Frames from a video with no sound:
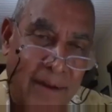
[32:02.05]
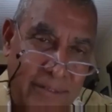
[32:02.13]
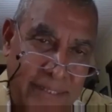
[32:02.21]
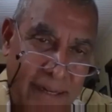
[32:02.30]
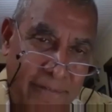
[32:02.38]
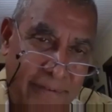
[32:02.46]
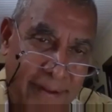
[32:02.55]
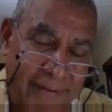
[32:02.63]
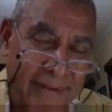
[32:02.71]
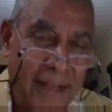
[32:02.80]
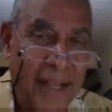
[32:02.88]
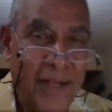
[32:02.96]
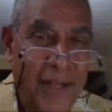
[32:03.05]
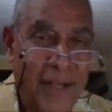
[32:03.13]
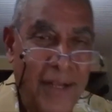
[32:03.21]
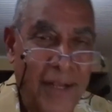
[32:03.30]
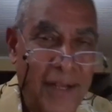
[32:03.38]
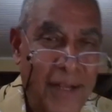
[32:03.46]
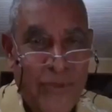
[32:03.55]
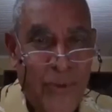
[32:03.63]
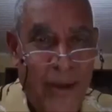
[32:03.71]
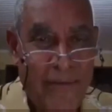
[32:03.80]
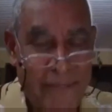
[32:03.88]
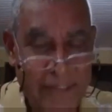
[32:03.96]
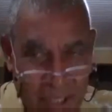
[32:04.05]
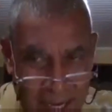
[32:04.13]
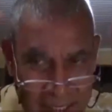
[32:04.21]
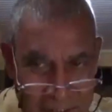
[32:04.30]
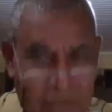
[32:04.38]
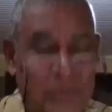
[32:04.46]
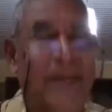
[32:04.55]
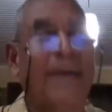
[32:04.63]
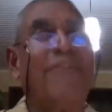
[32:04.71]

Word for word: ourselves. So they also have a chance